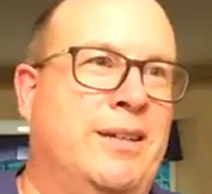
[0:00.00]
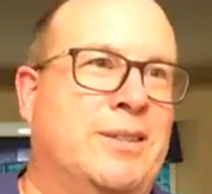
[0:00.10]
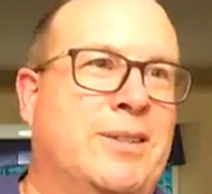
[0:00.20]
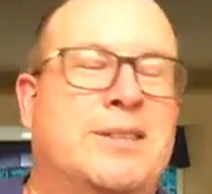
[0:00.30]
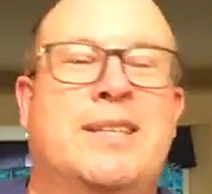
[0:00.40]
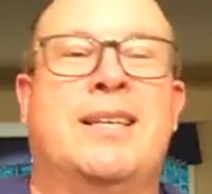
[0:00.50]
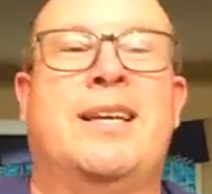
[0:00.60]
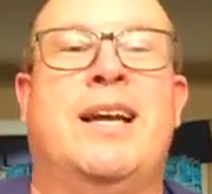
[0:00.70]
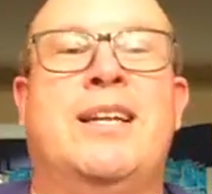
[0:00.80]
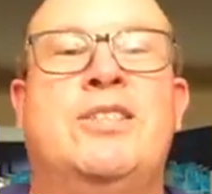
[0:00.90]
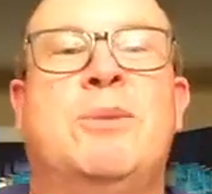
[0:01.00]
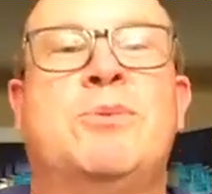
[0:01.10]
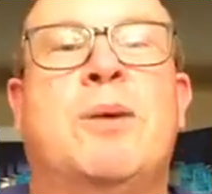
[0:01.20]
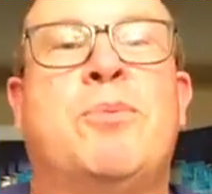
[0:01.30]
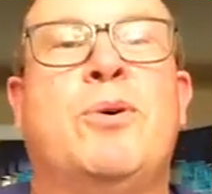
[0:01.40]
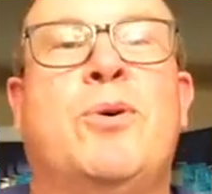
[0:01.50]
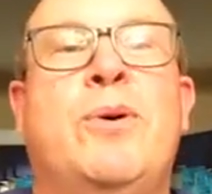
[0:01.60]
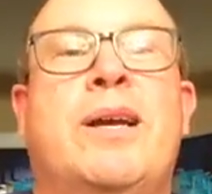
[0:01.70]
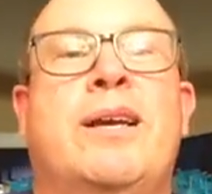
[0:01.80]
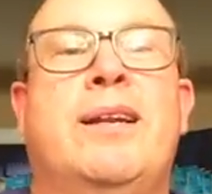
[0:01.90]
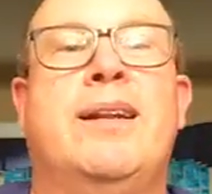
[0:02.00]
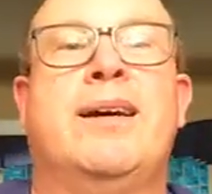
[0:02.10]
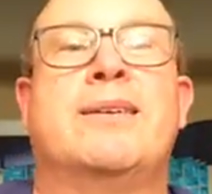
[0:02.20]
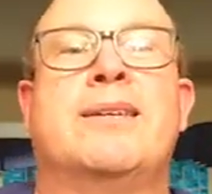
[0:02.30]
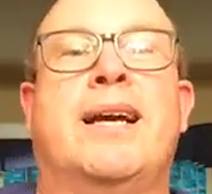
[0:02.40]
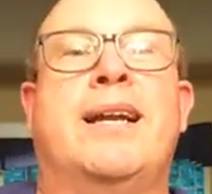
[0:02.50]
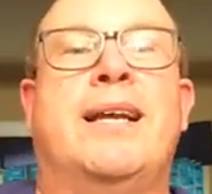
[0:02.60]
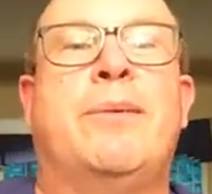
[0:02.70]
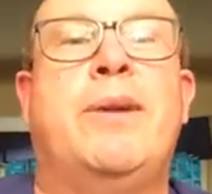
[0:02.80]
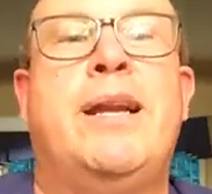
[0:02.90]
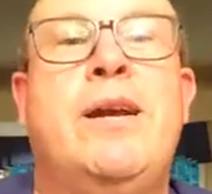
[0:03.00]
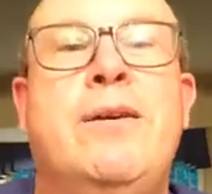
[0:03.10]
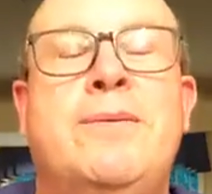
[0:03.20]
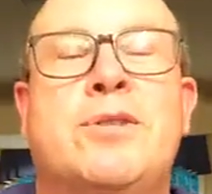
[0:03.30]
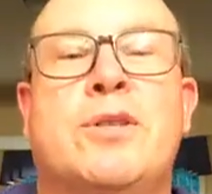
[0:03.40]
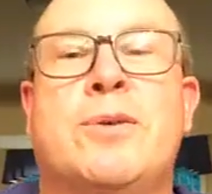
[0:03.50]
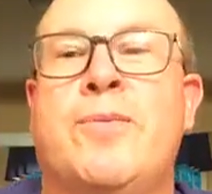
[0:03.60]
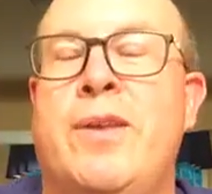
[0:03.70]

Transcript: so it kind of jumps up real quick and kind of get them in here. And so